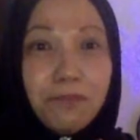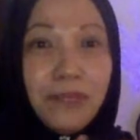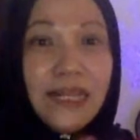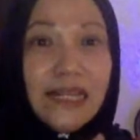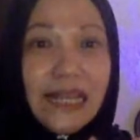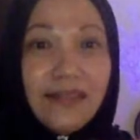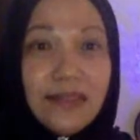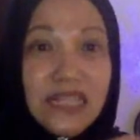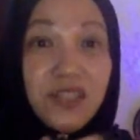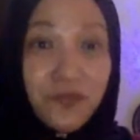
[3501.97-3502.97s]
being
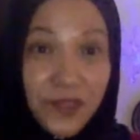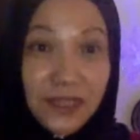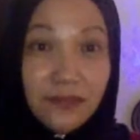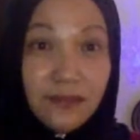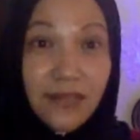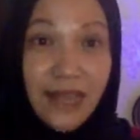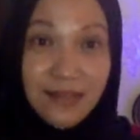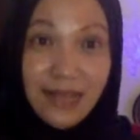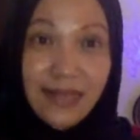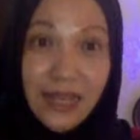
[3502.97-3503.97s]
in this field
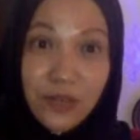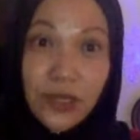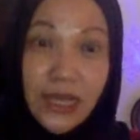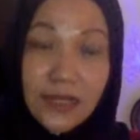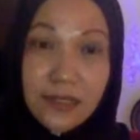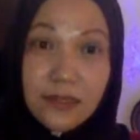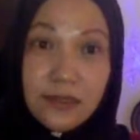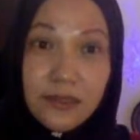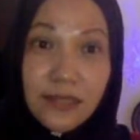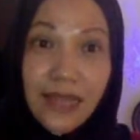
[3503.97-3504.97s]
as an
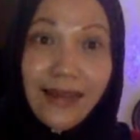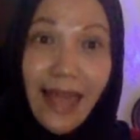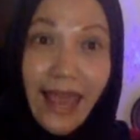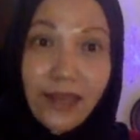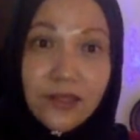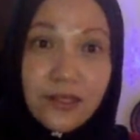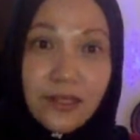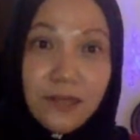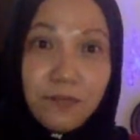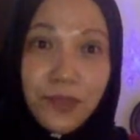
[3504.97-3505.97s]
educator can
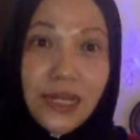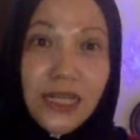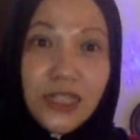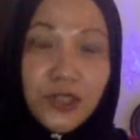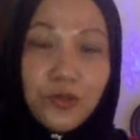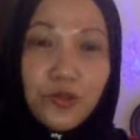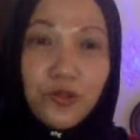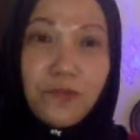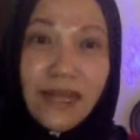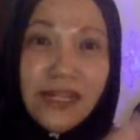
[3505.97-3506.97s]
actually bring you
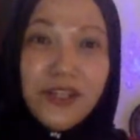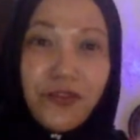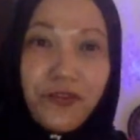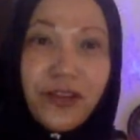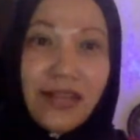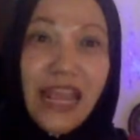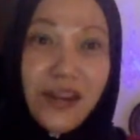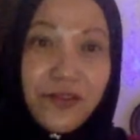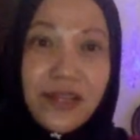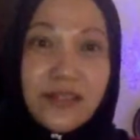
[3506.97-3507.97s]
to many different
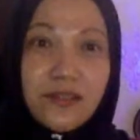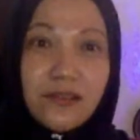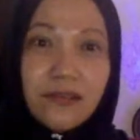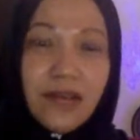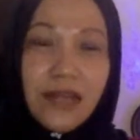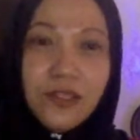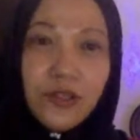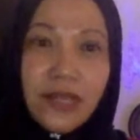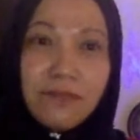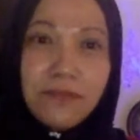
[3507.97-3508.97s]
areas you know uh,
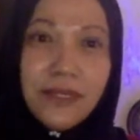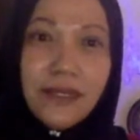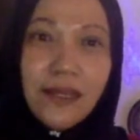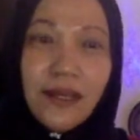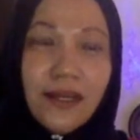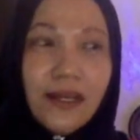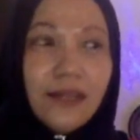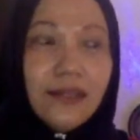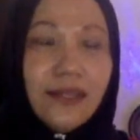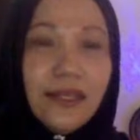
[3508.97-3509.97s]
you can be
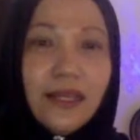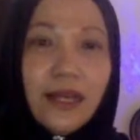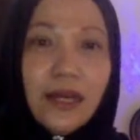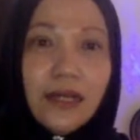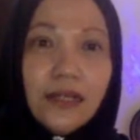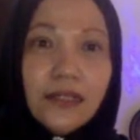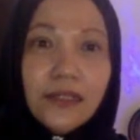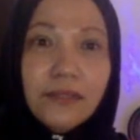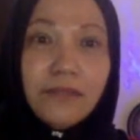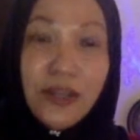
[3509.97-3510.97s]
the
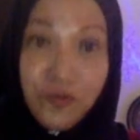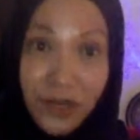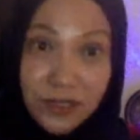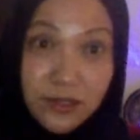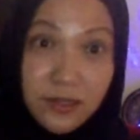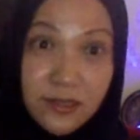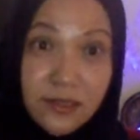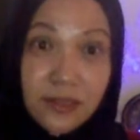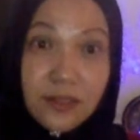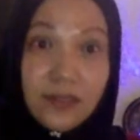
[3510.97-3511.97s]
uh,
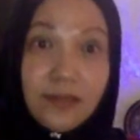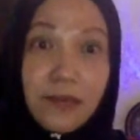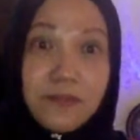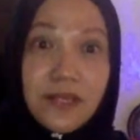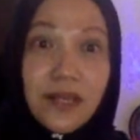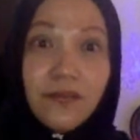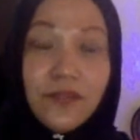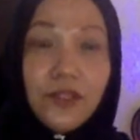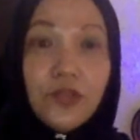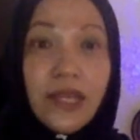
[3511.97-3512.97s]
manufacturers uh, themselves
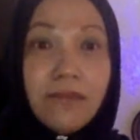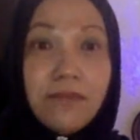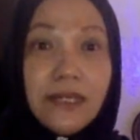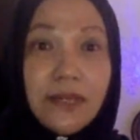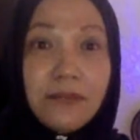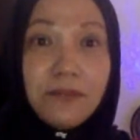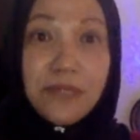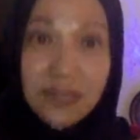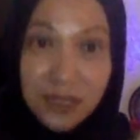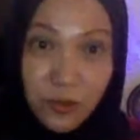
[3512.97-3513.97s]
you can become the
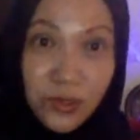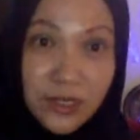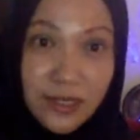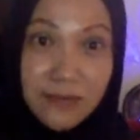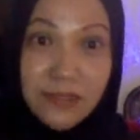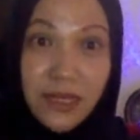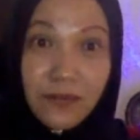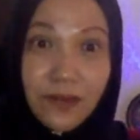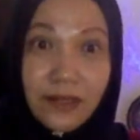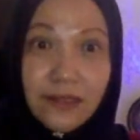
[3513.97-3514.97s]
business owner
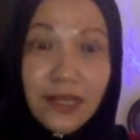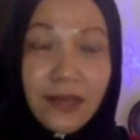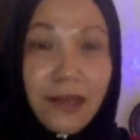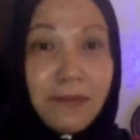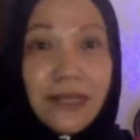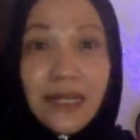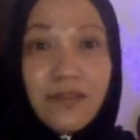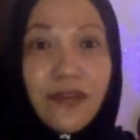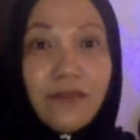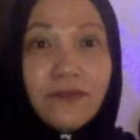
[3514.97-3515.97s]
themselves I, I mean like
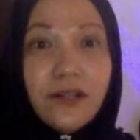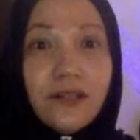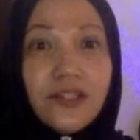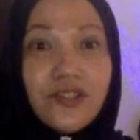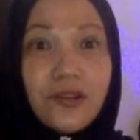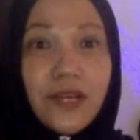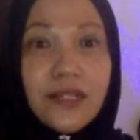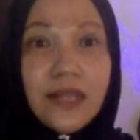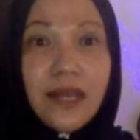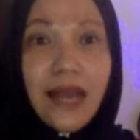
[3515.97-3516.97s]
if i've got the
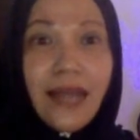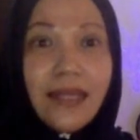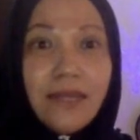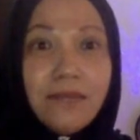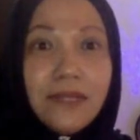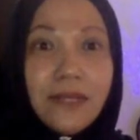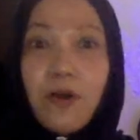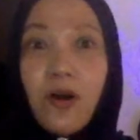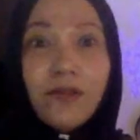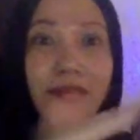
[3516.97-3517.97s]
choice i can become
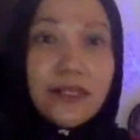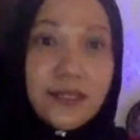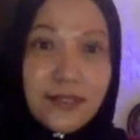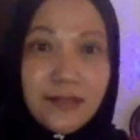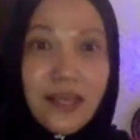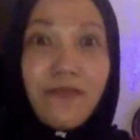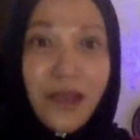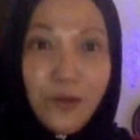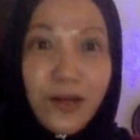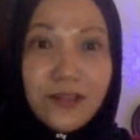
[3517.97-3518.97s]
all this if
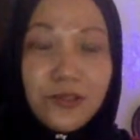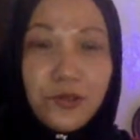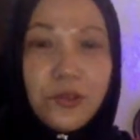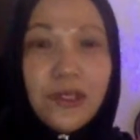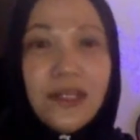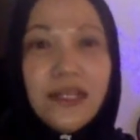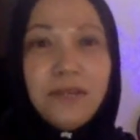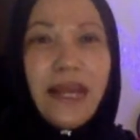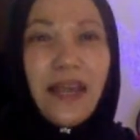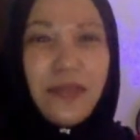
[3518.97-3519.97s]
i want to
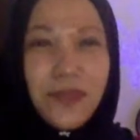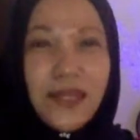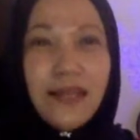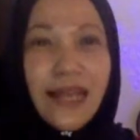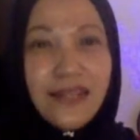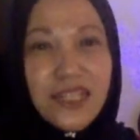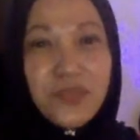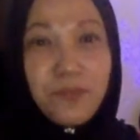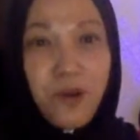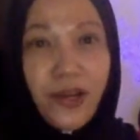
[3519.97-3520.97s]
but i think at
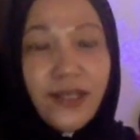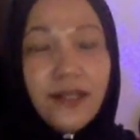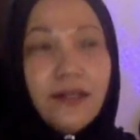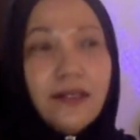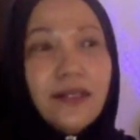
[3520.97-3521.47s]
this point